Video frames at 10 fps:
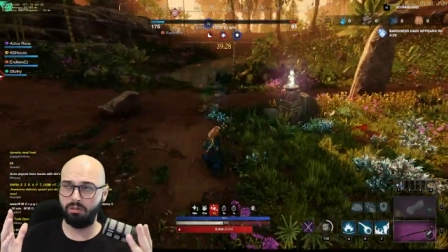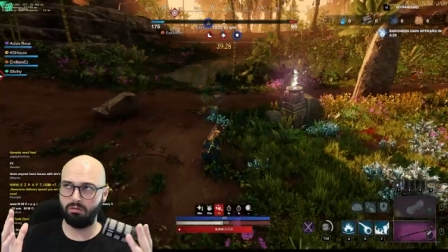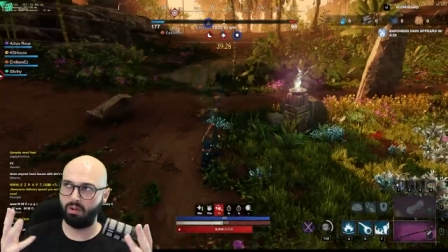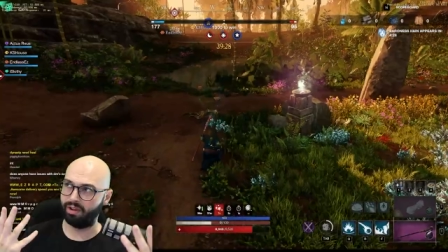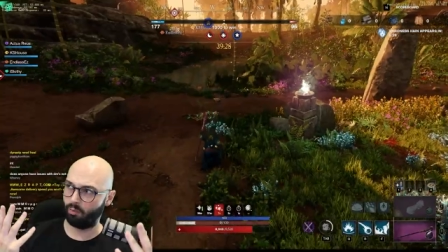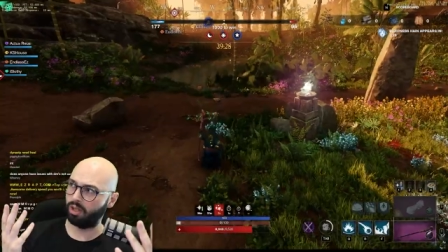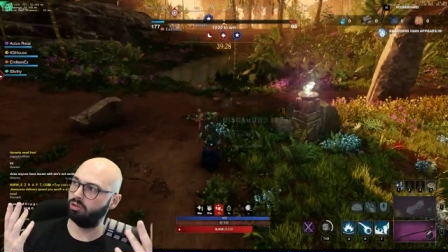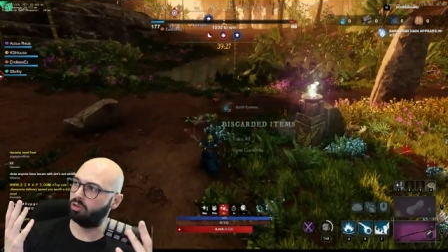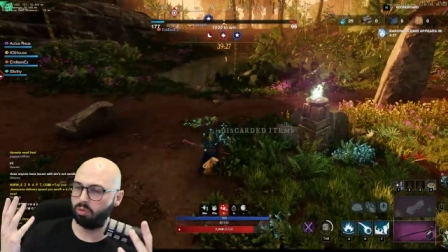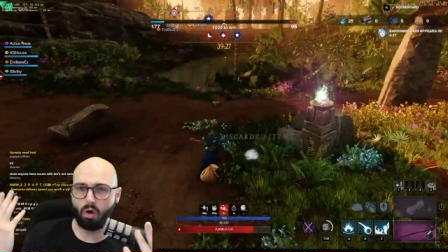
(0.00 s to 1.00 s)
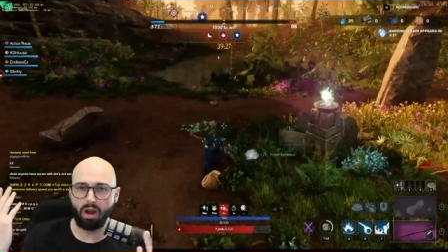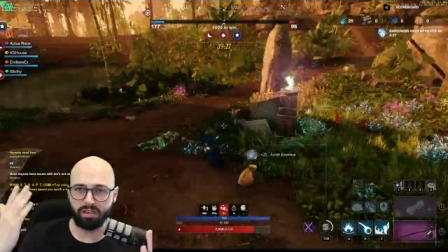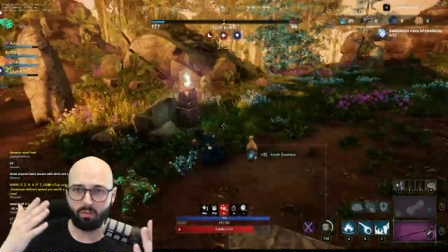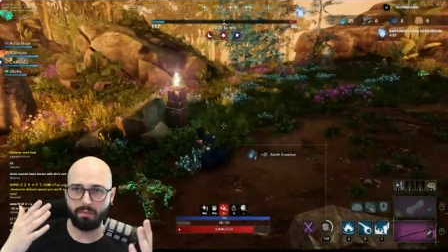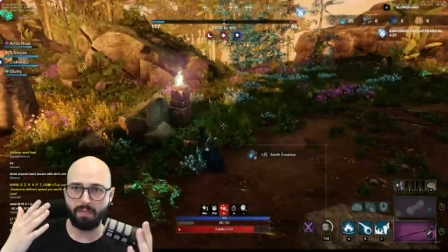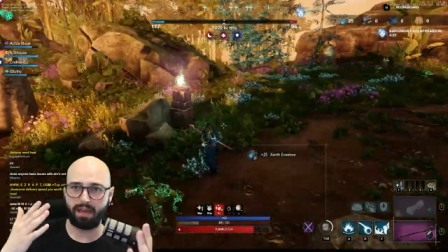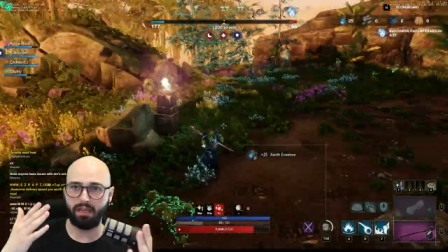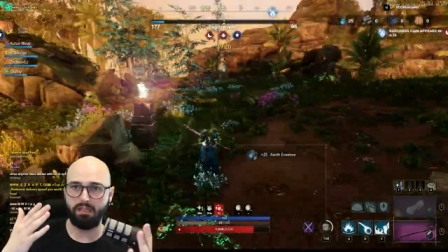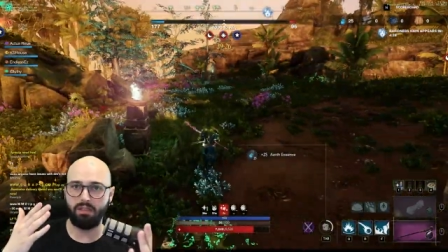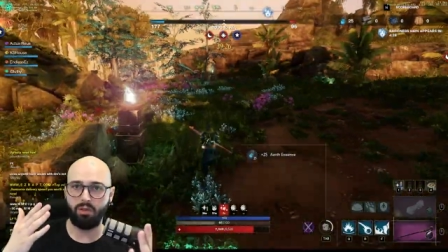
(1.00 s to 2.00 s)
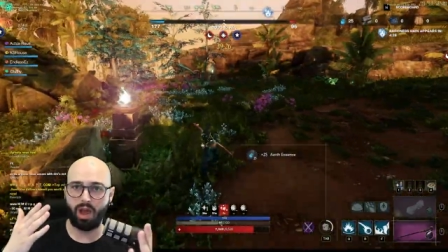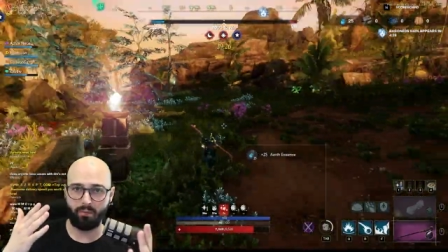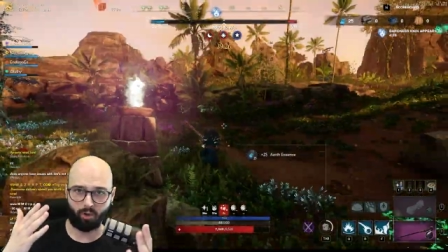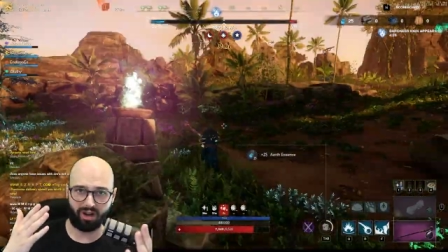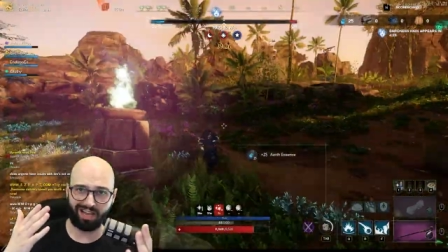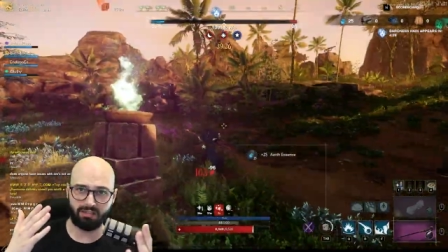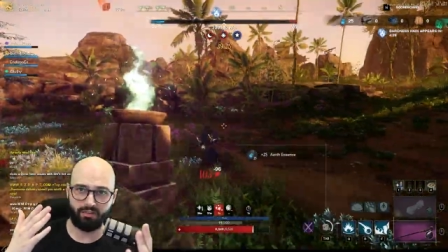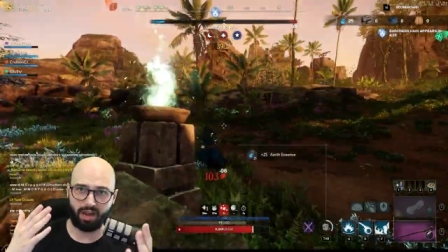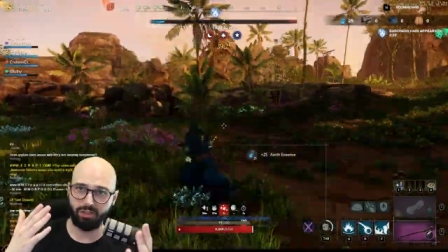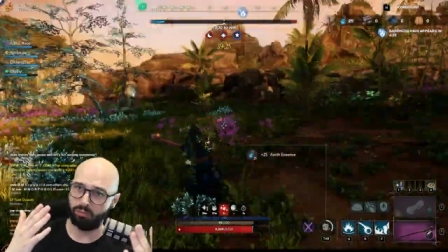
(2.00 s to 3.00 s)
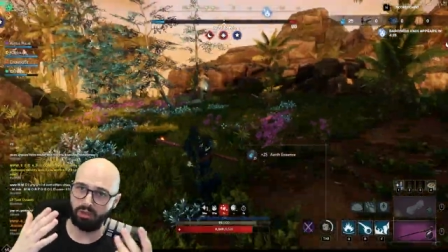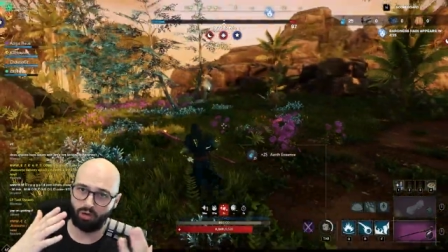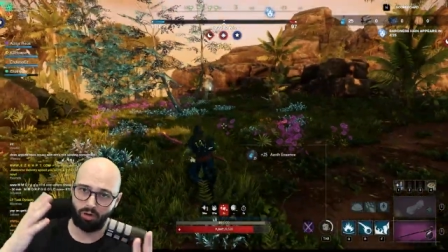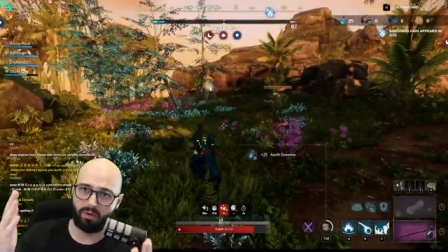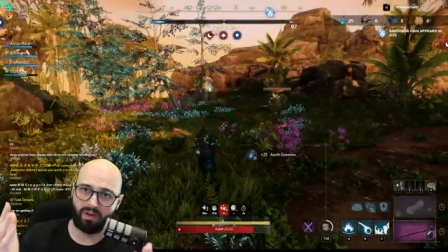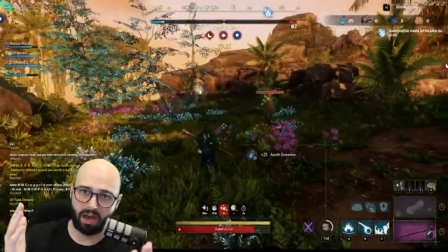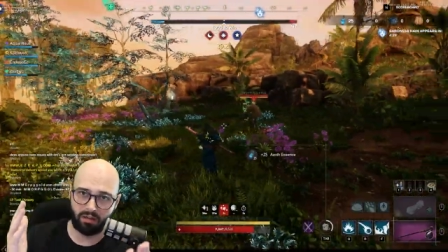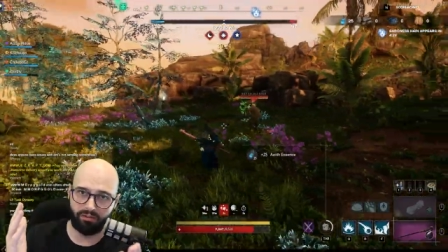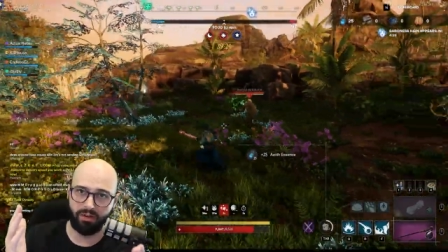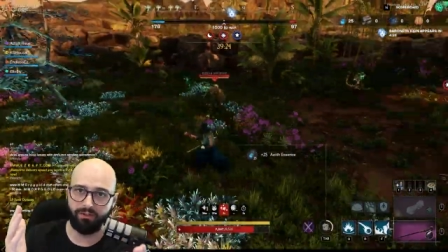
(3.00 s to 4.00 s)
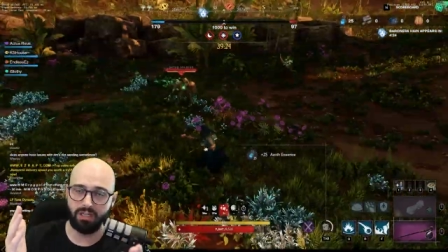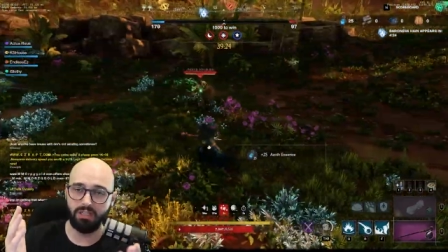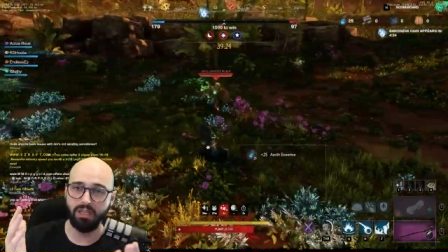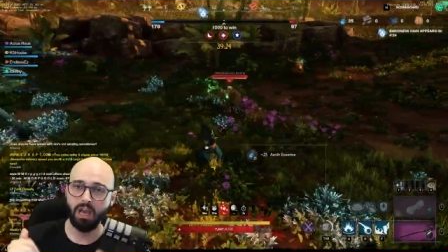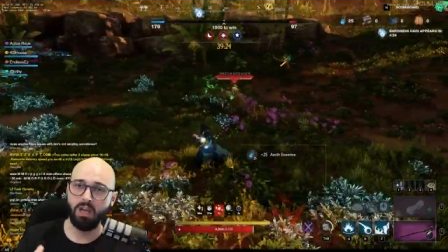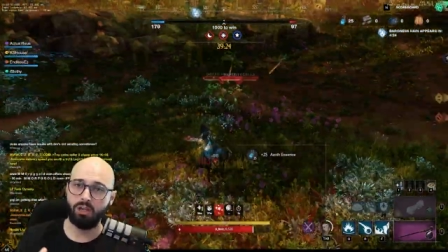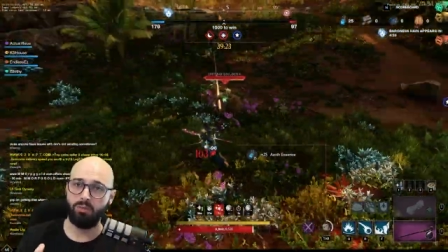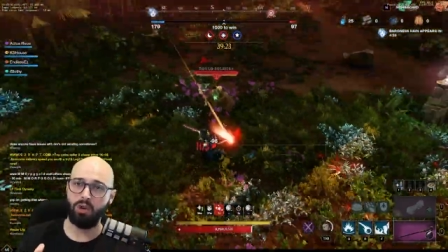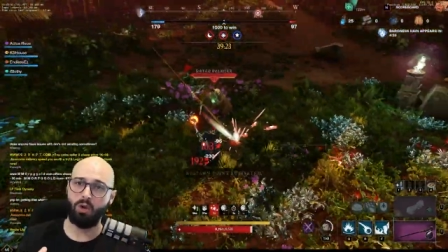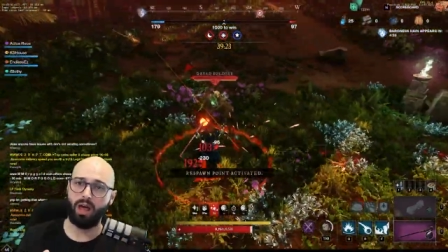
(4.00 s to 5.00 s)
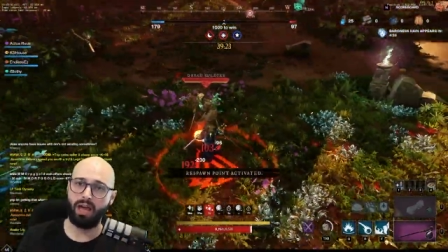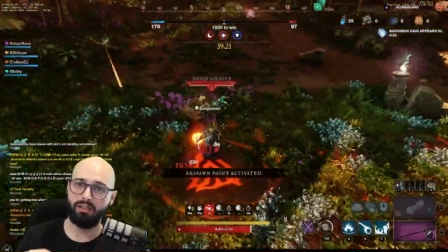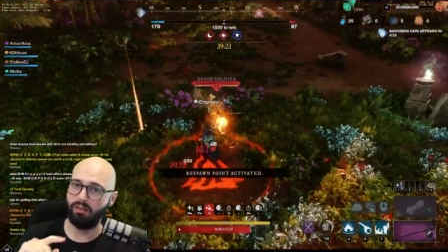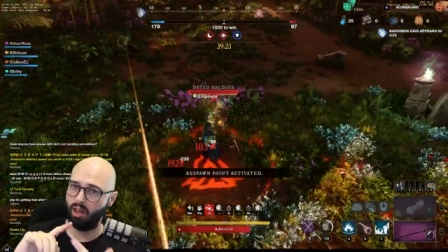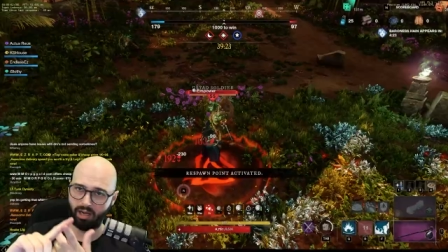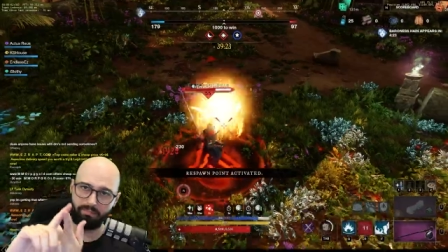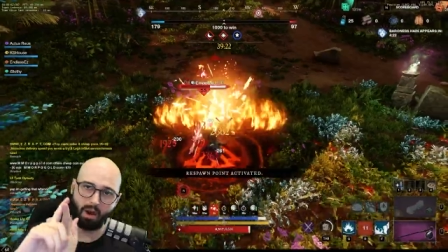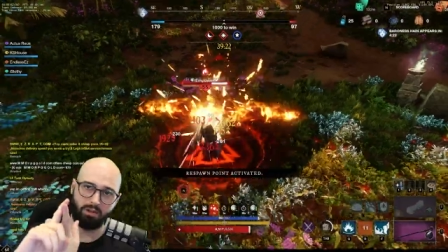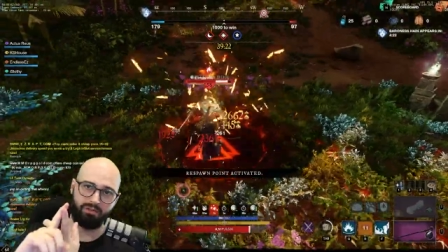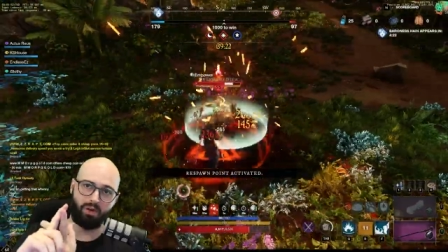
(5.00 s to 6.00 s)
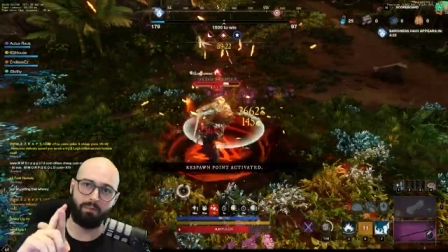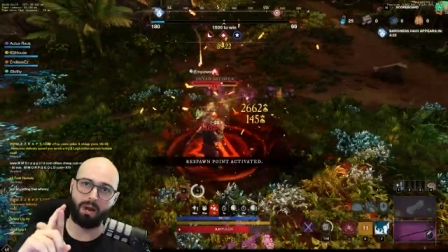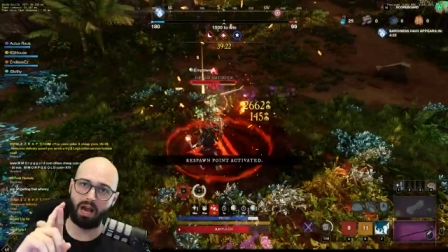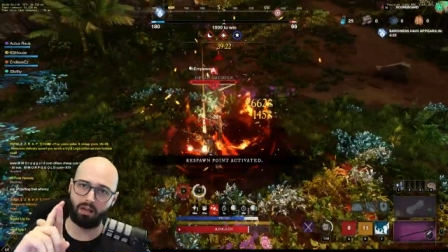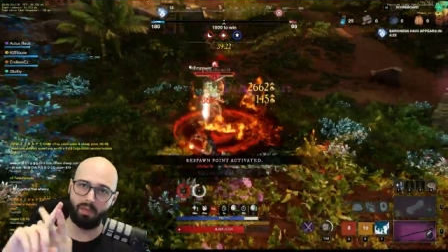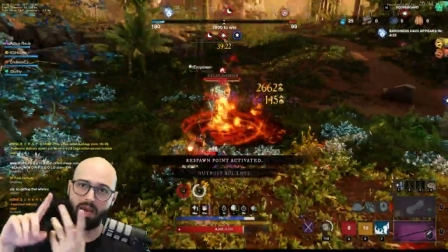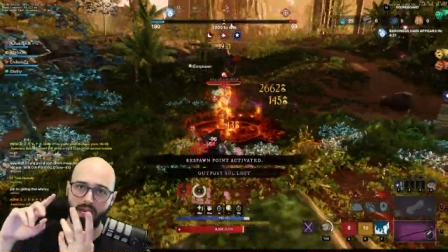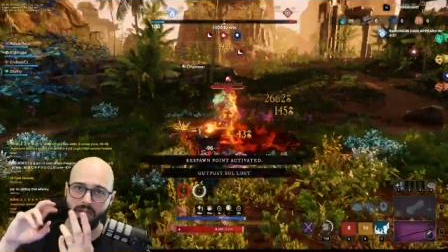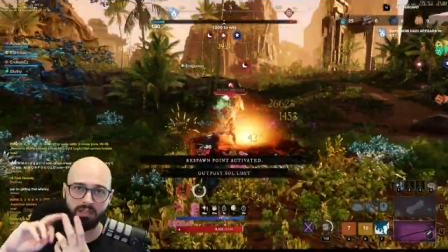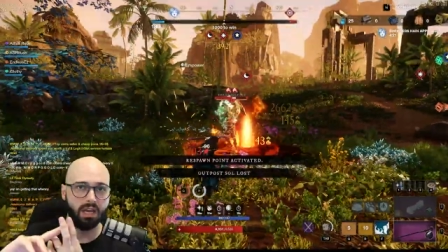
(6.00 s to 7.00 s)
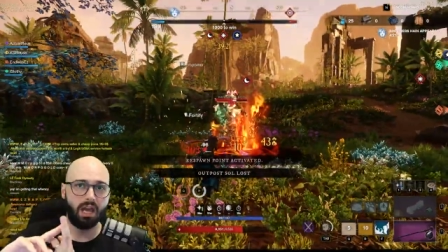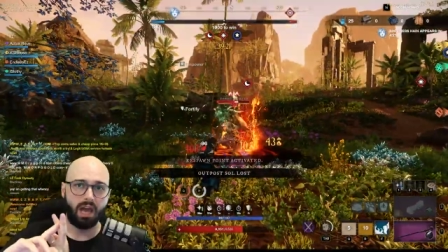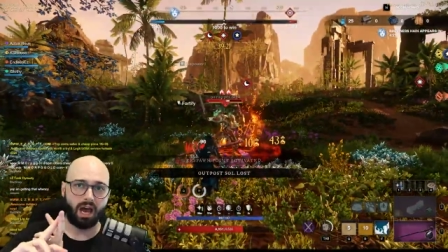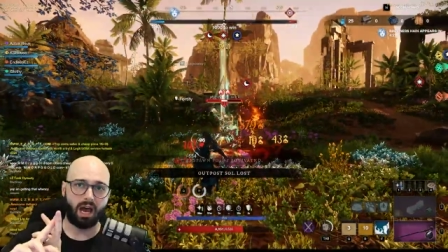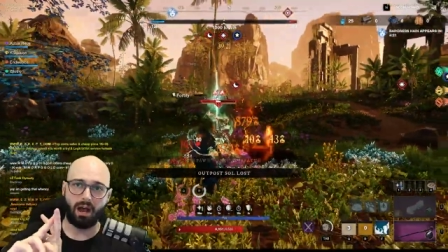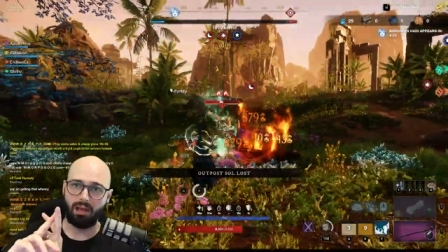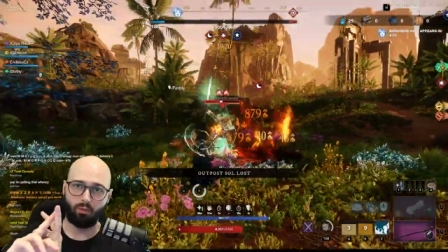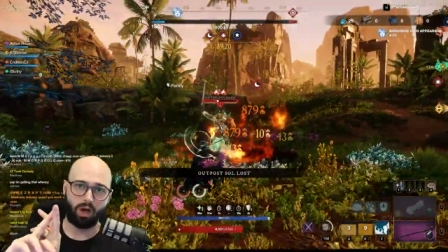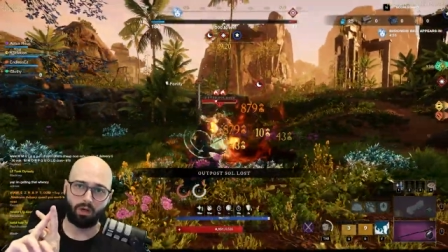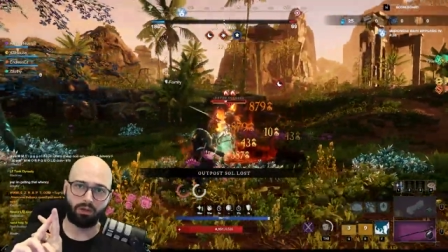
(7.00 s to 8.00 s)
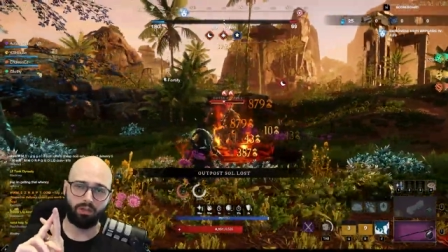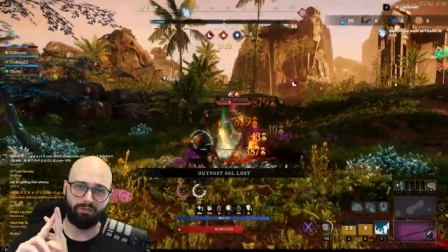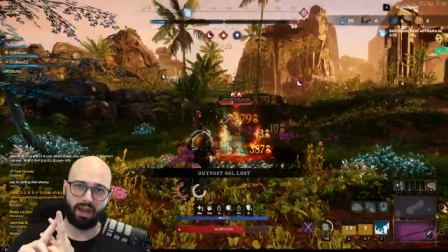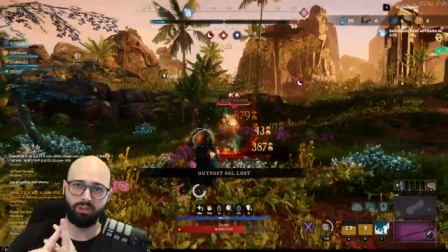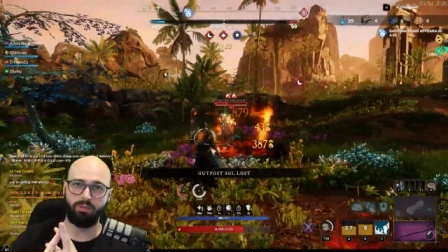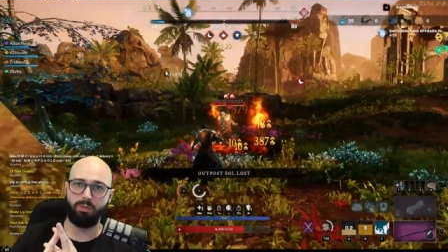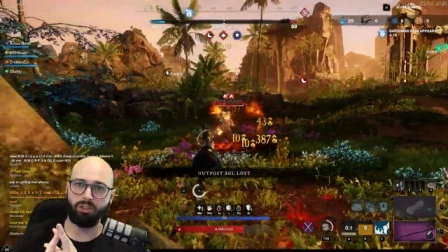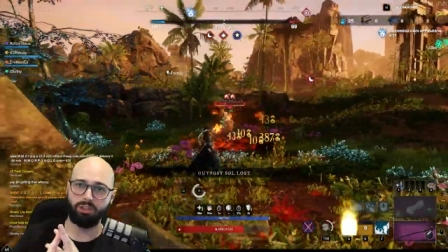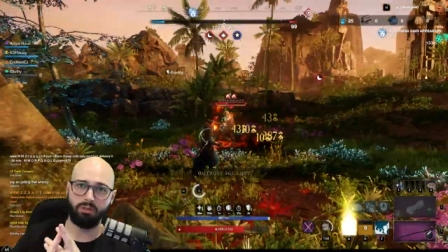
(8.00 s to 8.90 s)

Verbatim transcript: I think once or twice I went back into Amaran Excavation with a group of other fifties because we all had like Bones of Barkimedes uh, and one or two faction missions.